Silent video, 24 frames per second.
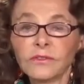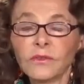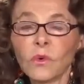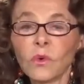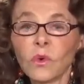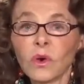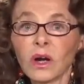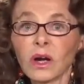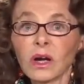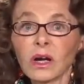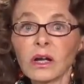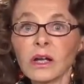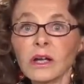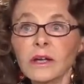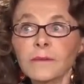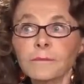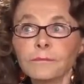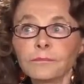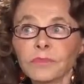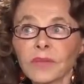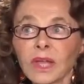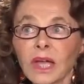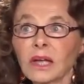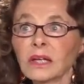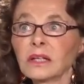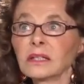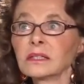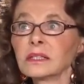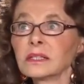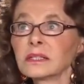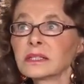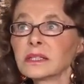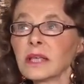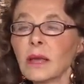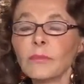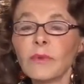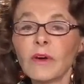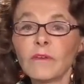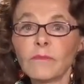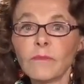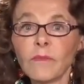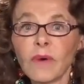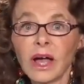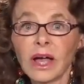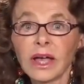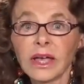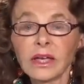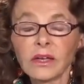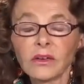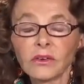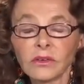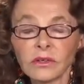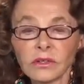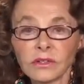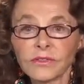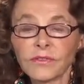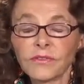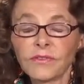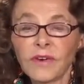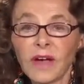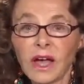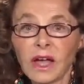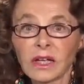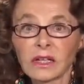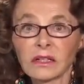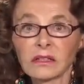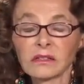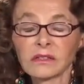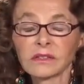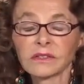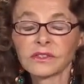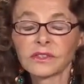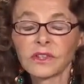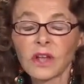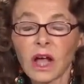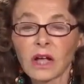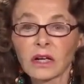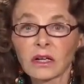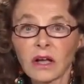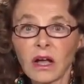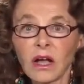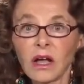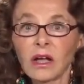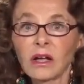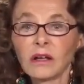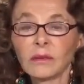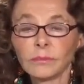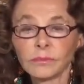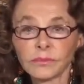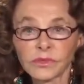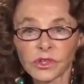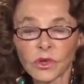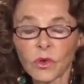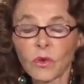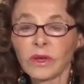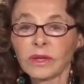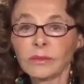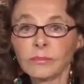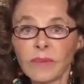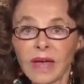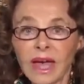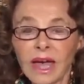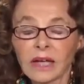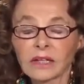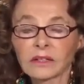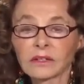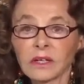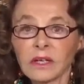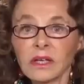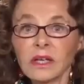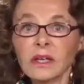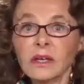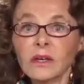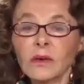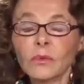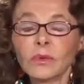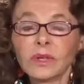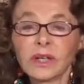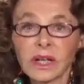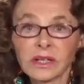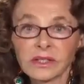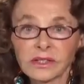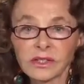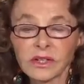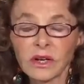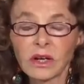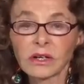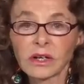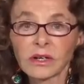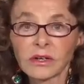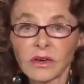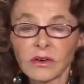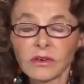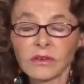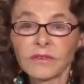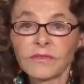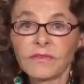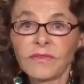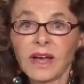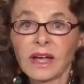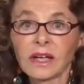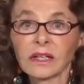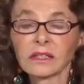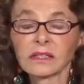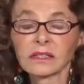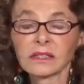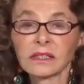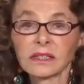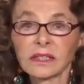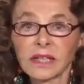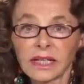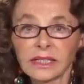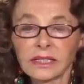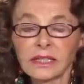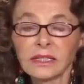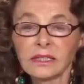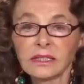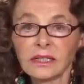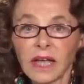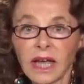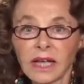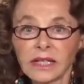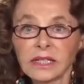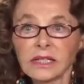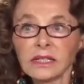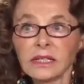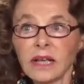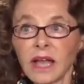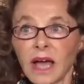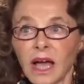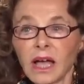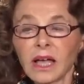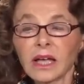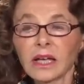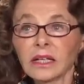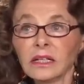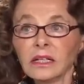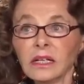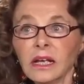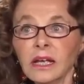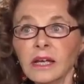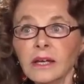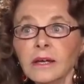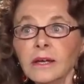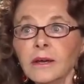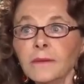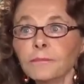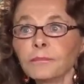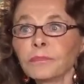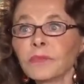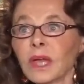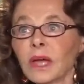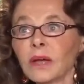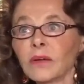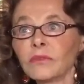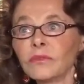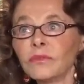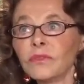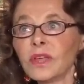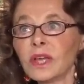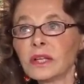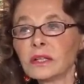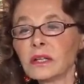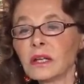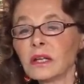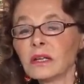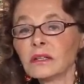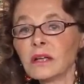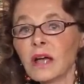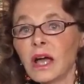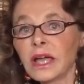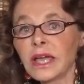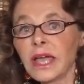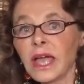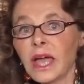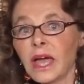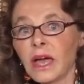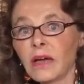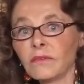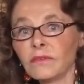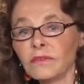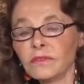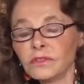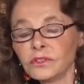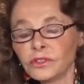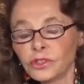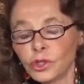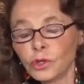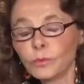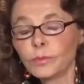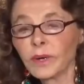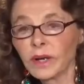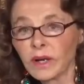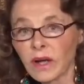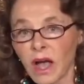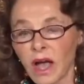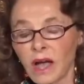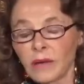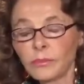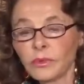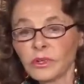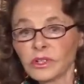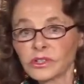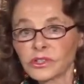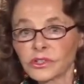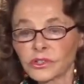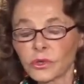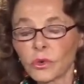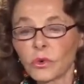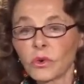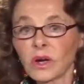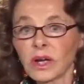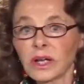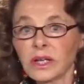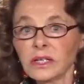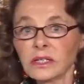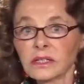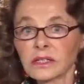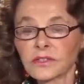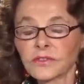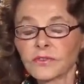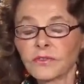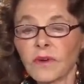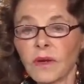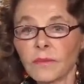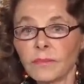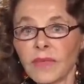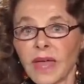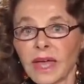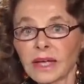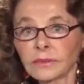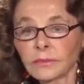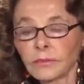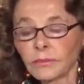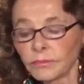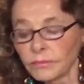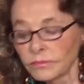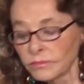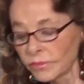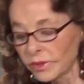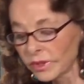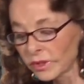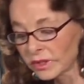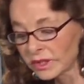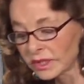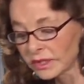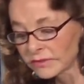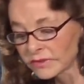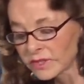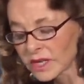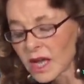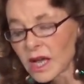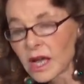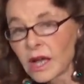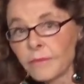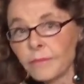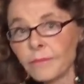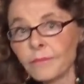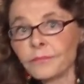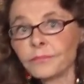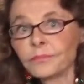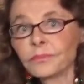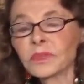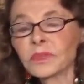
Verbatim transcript: for uh, some of my earthfiles.coms going back when I started Earthfiles in 1999 uh, that I have chupacabra stories from that period of time.